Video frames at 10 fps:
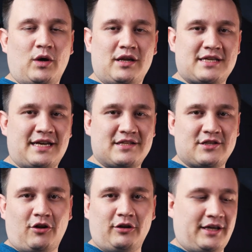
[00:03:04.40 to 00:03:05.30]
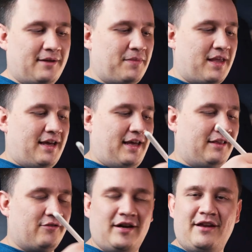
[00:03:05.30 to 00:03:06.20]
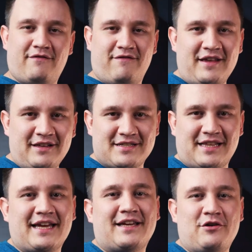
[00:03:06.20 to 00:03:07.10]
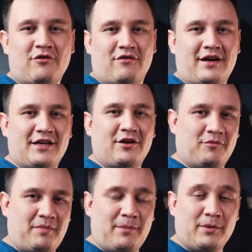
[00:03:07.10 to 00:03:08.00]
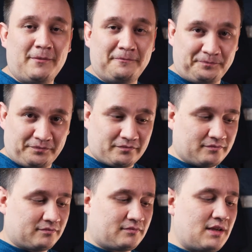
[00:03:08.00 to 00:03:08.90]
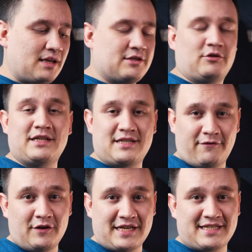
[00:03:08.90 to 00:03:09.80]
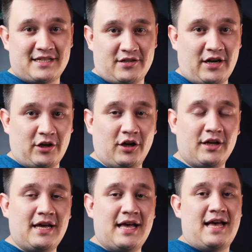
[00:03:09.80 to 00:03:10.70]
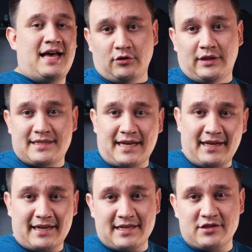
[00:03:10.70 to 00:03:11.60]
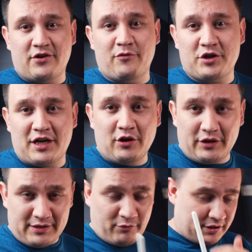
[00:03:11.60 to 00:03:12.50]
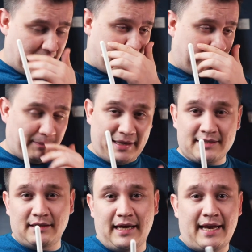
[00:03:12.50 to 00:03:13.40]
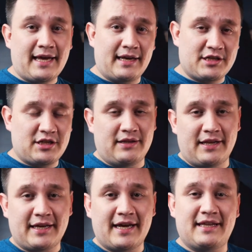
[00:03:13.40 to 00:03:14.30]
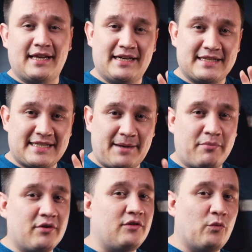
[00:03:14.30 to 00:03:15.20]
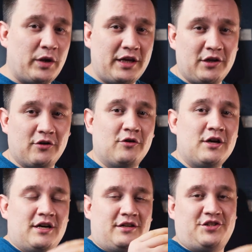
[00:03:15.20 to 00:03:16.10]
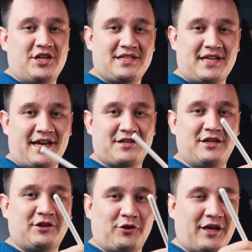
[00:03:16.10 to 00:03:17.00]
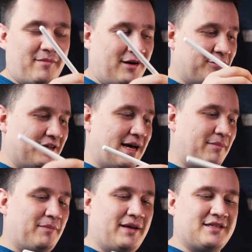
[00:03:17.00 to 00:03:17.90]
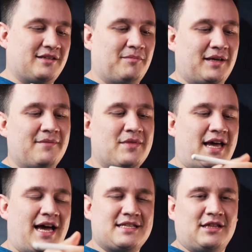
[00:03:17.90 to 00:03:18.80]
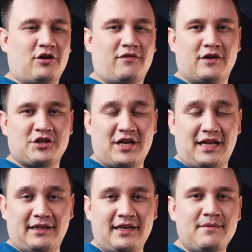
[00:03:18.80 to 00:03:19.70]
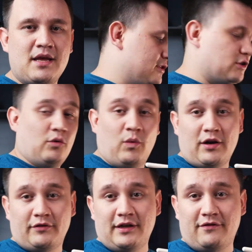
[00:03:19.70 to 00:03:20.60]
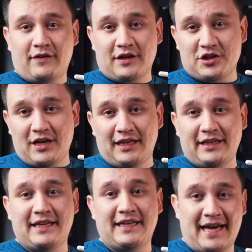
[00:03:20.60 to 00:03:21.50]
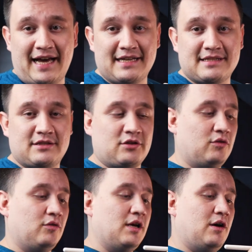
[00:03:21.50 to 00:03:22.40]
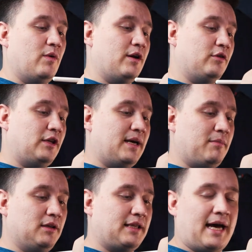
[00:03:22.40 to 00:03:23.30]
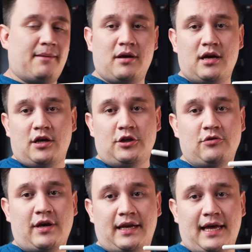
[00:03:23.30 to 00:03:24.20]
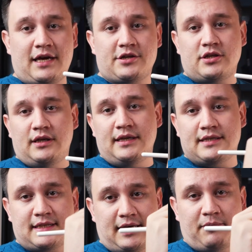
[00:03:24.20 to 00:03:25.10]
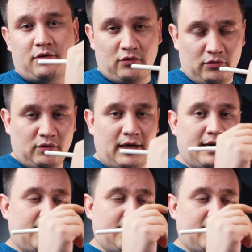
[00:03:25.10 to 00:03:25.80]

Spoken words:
once I installed it, it really feels like you're writing on paper. So that's the first accessory I got. So the second accessory which I got was Apple Pencil, and I can actually dedicate a separate video just actually talking about the Apple Pencil, but it has a lot of functionality. So one of the functionality it has, so when on the double tap, you can actually skip to